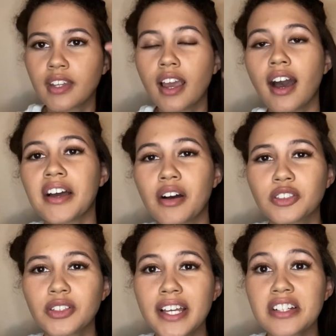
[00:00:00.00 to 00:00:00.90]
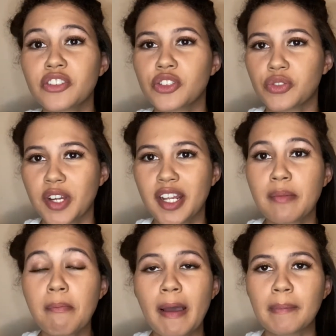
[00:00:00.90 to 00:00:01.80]
I also like to straighten
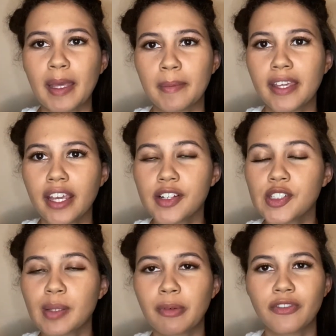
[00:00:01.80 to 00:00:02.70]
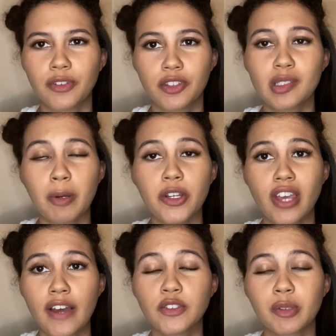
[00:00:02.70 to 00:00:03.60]
my baby hairs, but for this part you
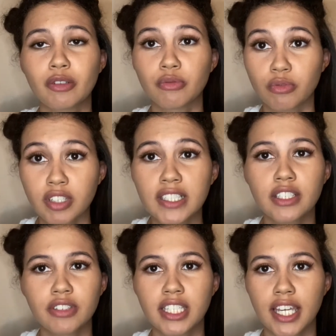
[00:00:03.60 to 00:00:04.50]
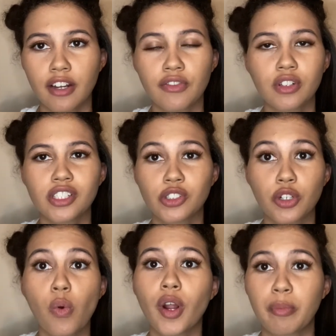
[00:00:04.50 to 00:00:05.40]
have to be really careful because you
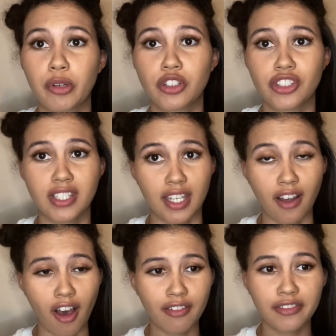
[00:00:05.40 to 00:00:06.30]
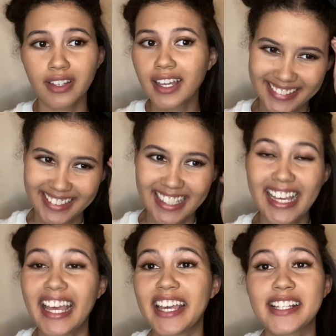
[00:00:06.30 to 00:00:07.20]
don't want to burn your skin off.
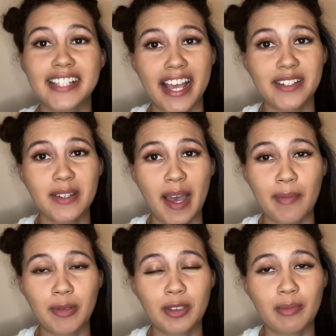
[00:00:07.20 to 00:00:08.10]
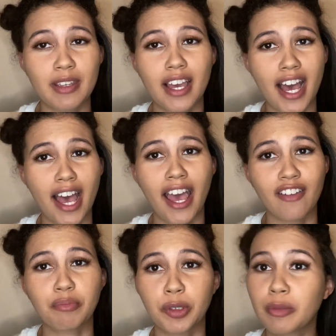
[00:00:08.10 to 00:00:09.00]
It's actually happened to me. I
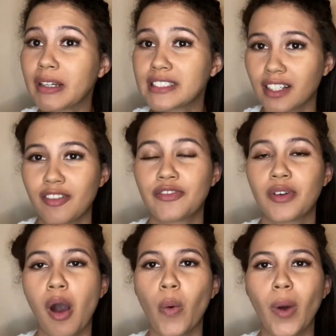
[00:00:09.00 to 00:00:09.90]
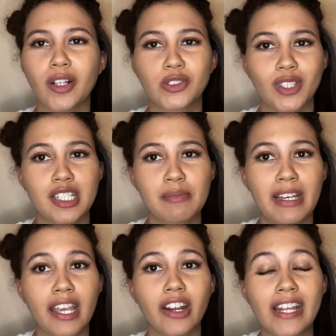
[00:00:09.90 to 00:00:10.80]
have burned myself while straightening my
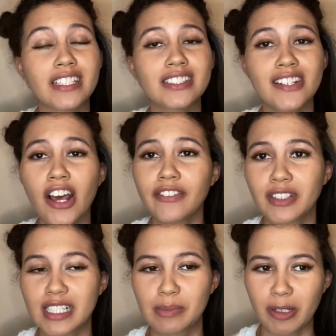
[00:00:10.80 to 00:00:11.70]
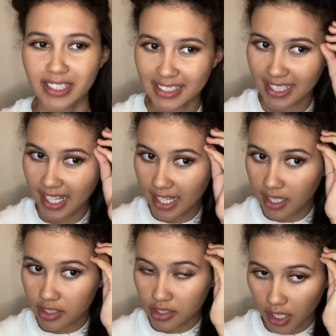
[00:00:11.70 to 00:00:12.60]
hair, and it's not a fun experience.
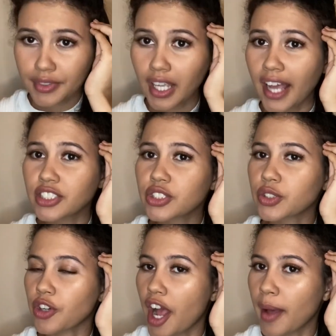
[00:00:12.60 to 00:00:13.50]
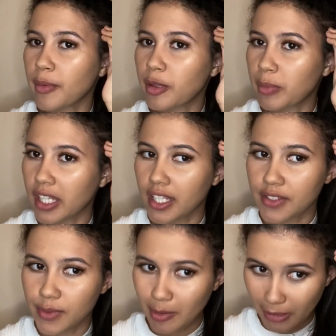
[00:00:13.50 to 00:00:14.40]
So I just grab the
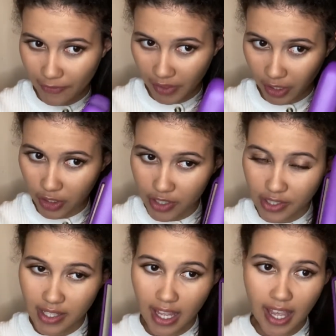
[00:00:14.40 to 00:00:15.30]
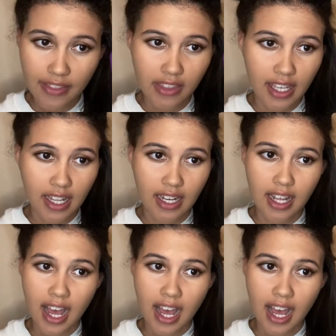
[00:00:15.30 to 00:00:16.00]
piece with my fingers, and then